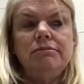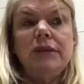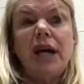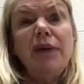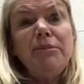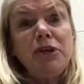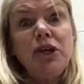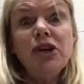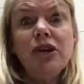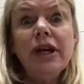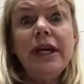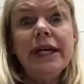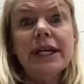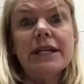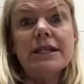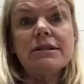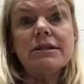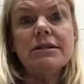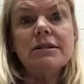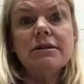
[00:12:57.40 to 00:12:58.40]
I'm
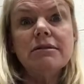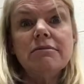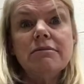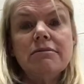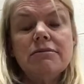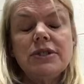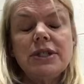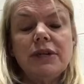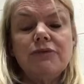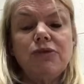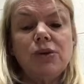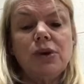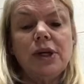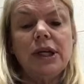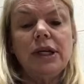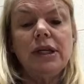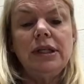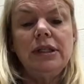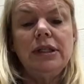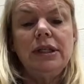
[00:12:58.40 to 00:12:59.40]
curious, said Flora.